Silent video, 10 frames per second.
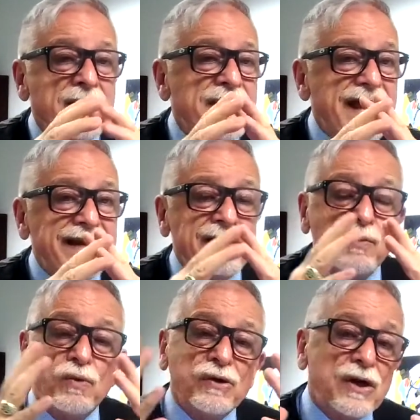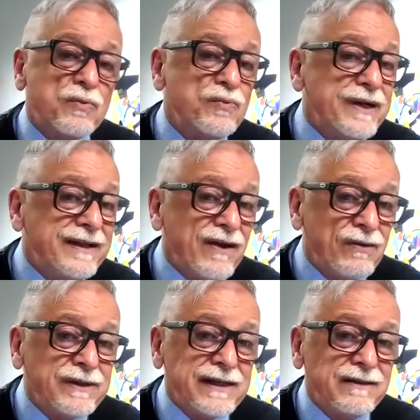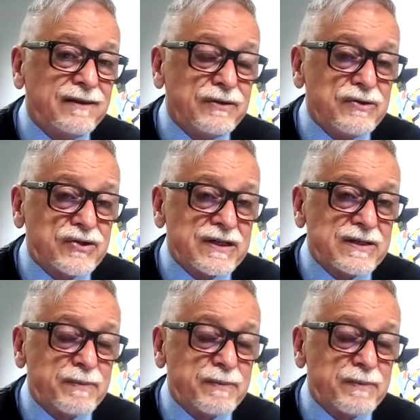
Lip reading: that in the world are really only illusions